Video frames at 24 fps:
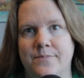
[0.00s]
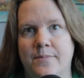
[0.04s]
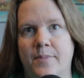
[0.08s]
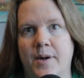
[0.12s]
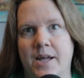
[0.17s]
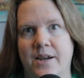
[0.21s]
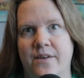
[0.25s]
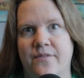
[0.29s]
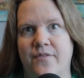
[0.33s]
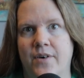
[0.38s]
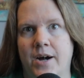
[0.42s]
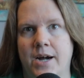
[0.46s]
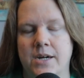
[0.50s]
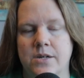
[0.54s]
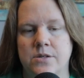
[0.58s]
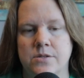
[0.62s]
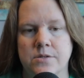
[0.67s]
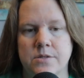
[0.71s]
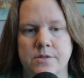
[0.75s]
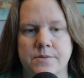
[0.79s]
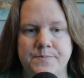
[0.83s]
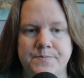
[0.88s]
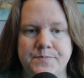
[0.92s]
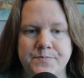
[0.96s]

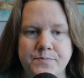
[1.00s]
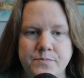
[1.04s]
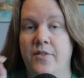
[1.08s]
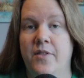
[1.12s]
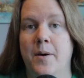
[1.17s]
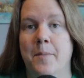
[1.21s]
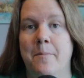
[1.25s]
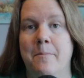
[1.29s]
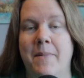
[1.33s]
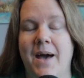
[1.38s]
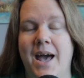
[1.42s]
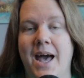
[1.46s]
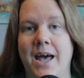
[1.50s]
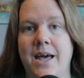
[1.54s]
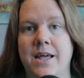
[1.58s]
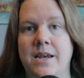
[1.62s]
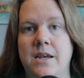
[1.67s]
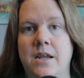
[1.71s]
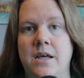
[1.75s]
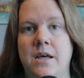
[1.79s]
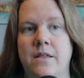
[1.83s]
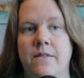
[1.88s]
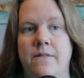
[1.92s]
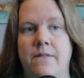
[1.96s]
pedophiles. the
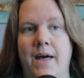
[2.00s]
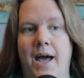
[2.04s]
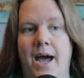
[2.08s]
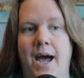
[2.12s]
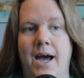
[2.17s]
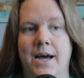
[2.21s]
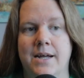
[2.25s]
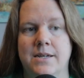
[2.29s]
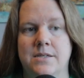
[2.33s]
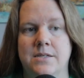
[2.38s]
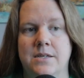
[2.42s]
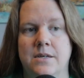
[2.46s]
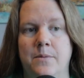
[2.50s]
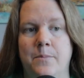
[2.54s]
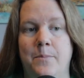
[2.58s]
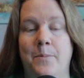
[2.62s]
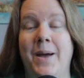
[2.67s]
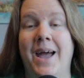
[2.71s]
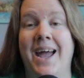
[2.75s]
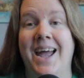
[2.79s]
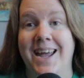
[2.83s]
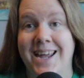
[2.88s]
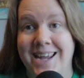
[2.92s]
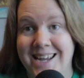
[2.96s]
men that
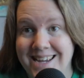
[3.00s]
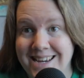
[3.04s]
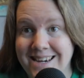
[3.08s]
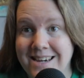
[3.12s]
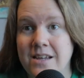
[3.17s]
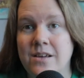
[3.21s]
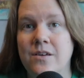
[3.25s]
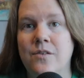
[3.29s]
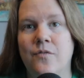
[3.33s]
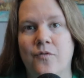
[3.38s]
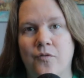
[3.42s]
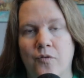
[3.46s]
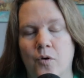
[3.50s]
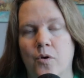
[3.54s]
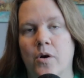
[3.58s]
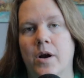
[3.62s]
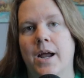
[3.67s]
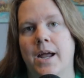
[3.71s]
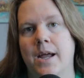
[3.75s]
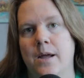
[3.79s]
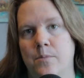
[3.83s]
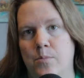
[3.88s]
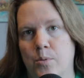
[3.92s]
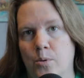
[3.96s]
paid for
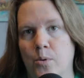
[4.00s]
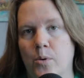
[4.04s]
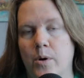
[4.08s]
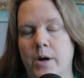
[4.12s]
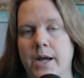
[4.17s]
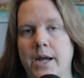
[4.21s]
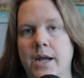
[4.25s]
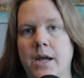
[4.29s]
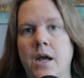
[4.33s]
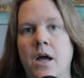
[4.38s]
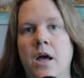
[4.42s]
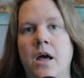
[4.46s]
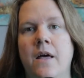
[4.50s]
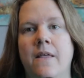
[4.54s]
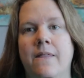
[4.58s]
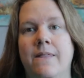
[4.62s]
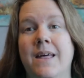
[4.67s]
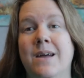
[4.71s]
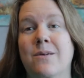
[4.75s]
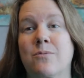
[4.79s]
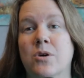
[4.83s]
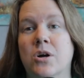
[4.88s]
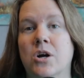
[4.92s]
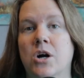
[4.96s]
a boy,
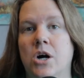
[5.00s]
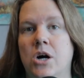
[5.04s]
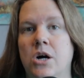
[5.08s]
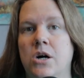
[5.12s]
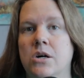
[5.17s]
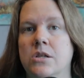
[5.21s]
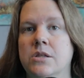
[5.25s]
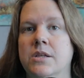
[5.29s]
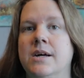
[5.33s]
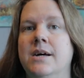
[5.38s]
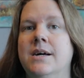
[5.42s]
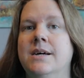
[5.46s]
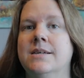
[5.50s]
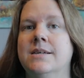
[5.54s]
they were called